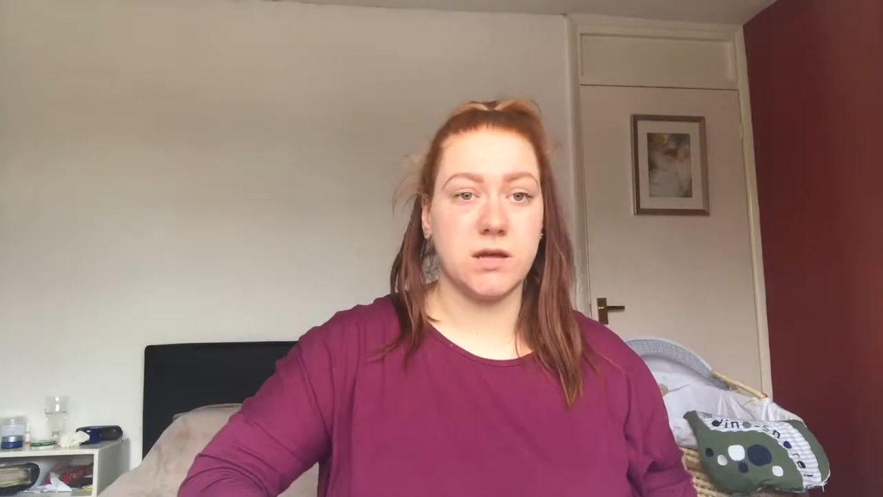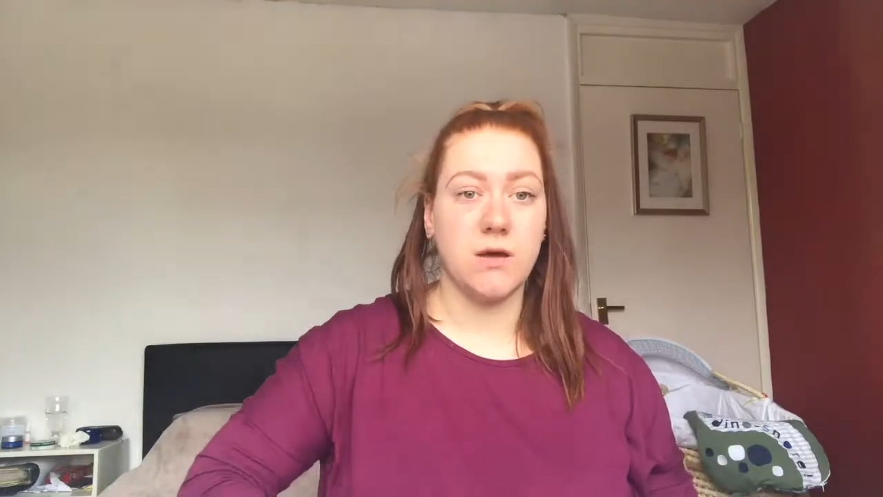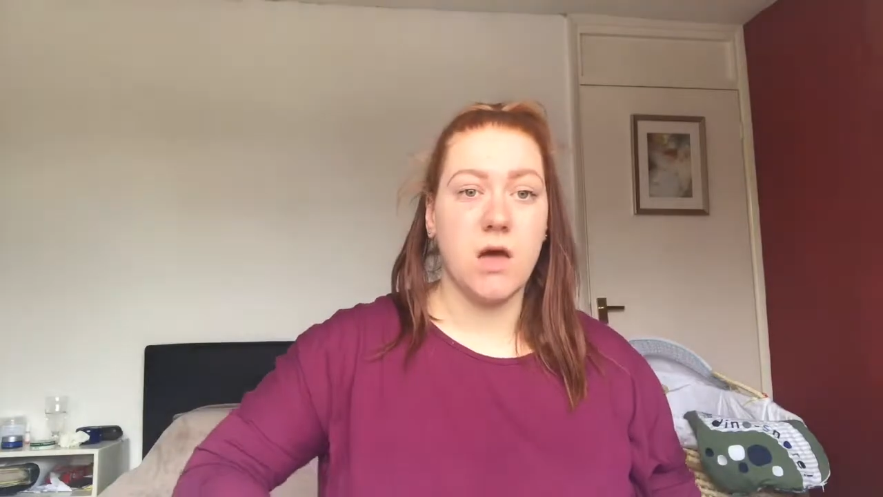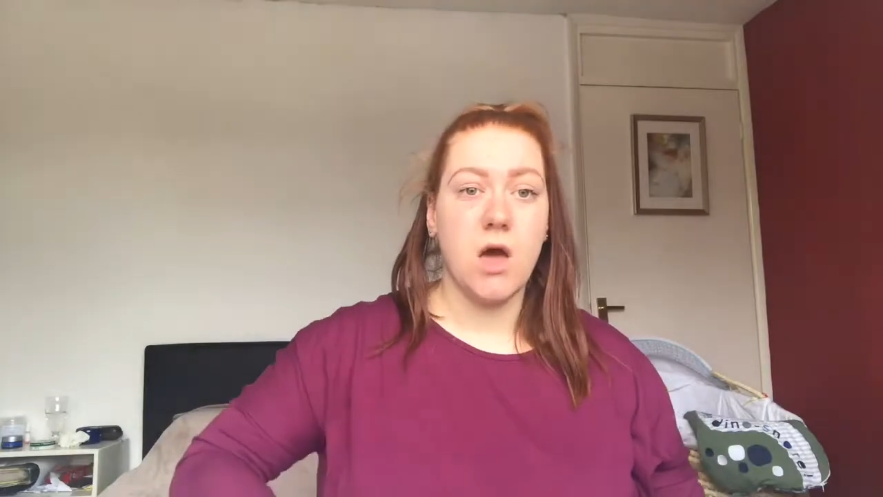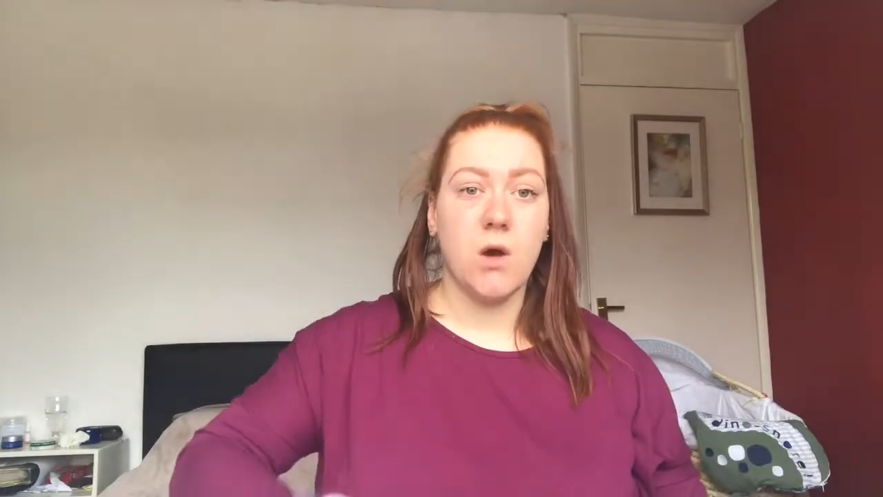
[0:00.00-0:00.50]
So
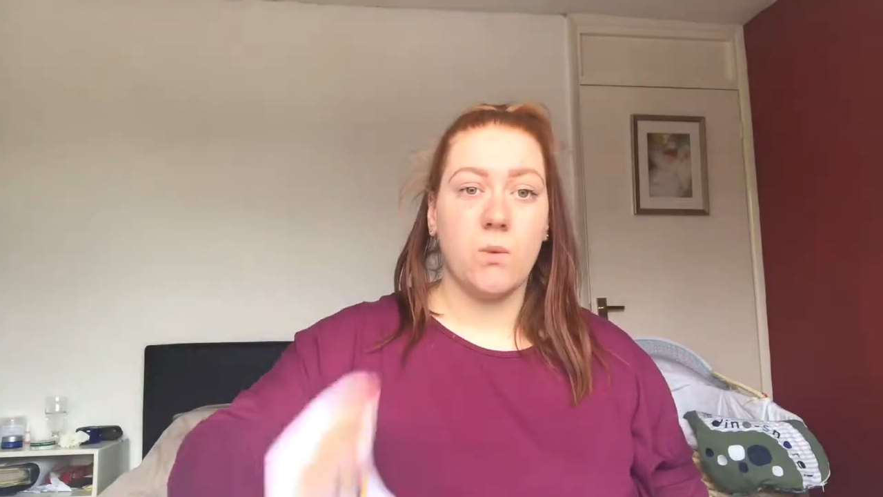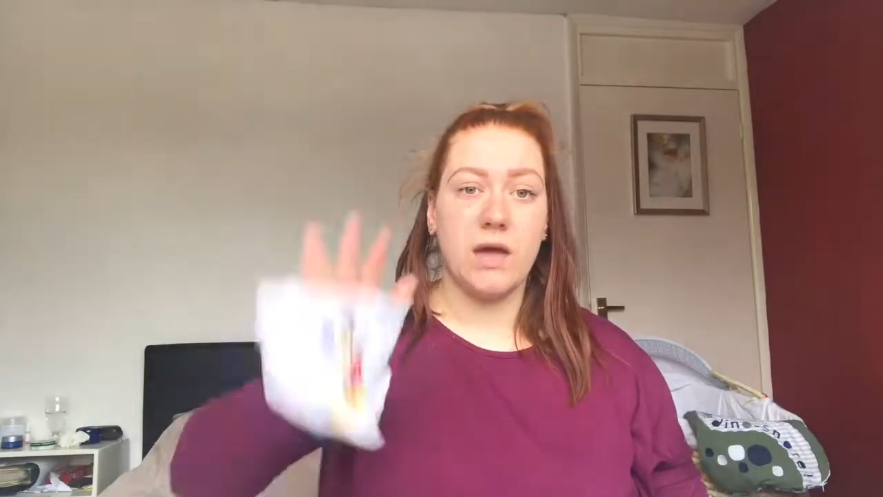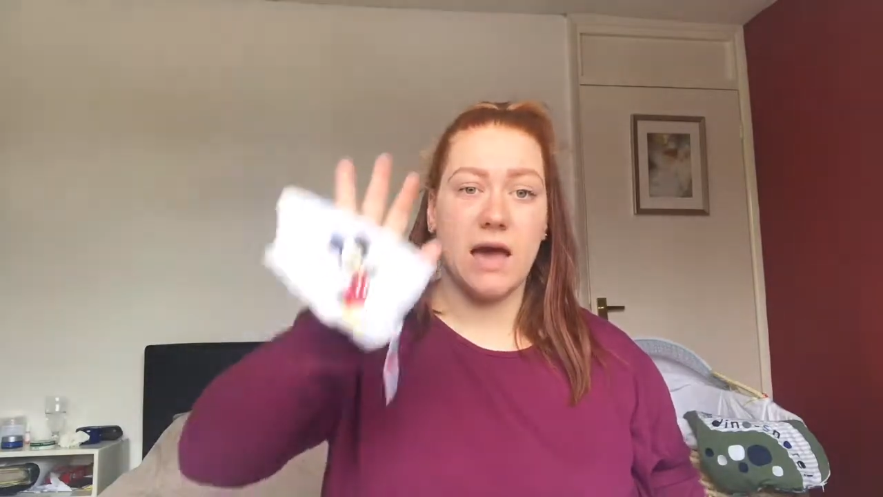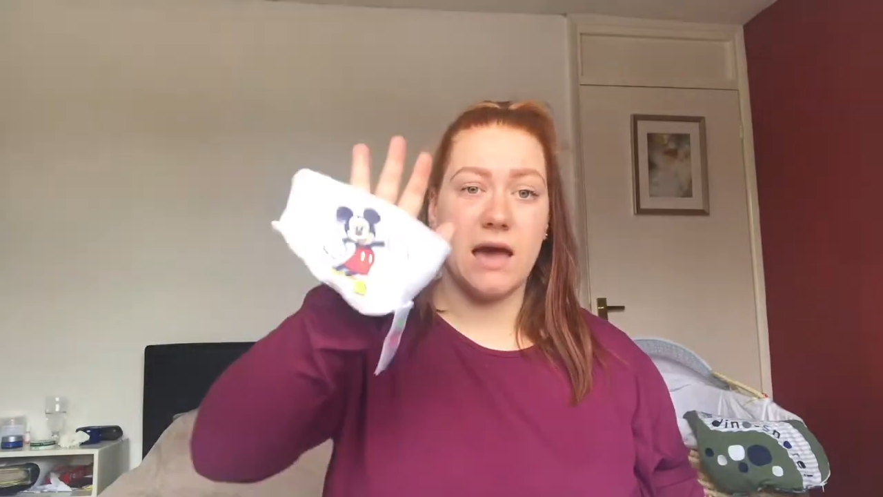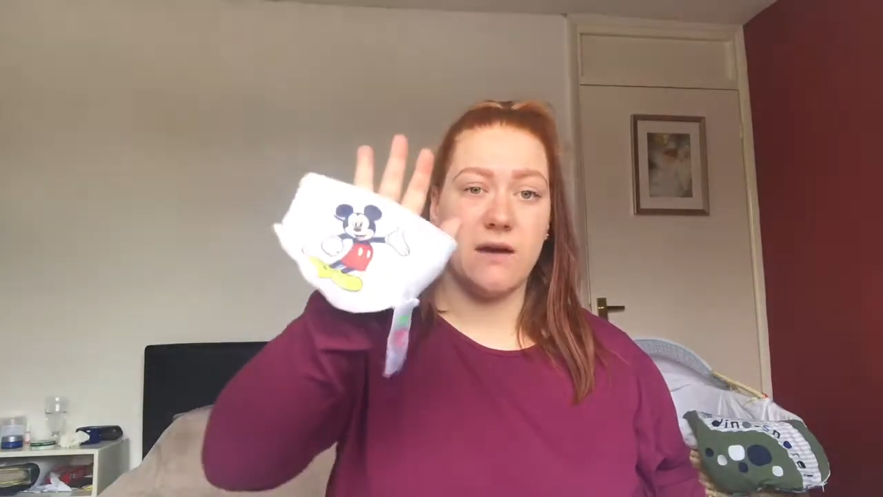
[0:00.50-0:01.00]

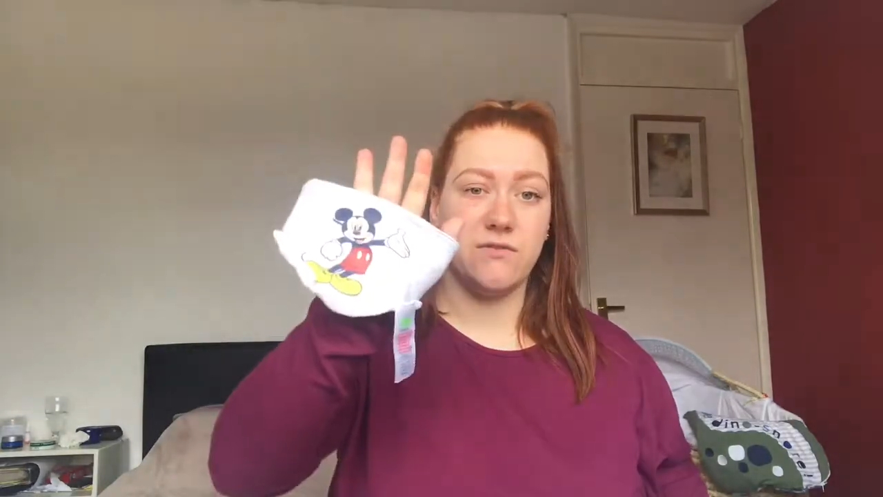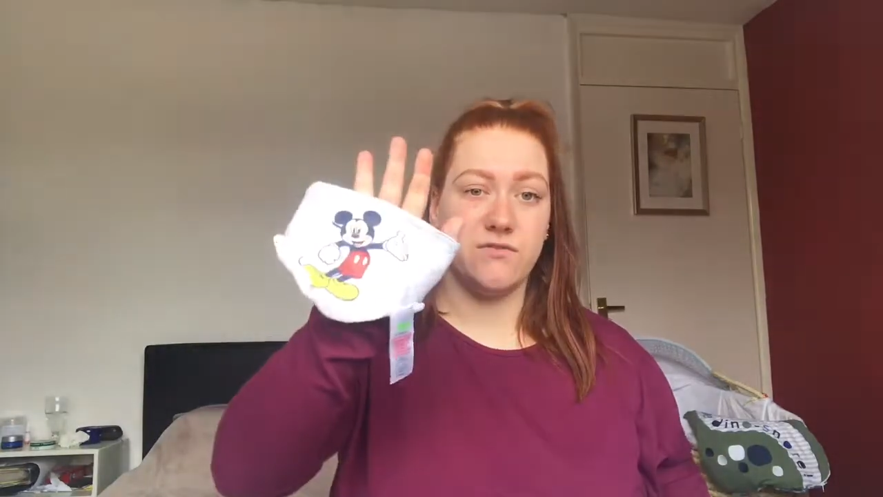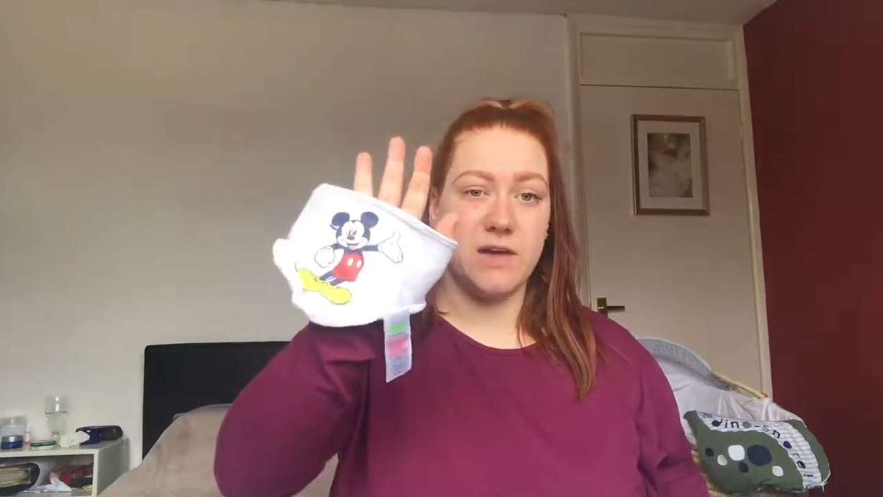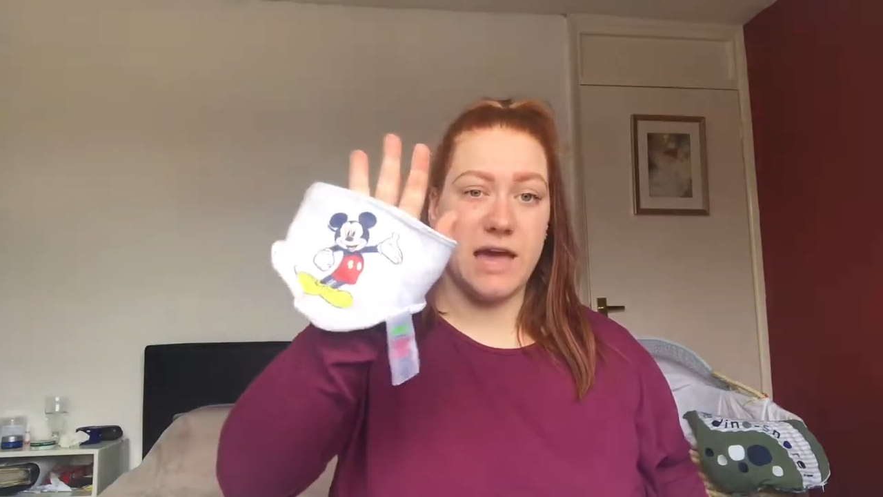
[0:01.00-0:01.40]
we have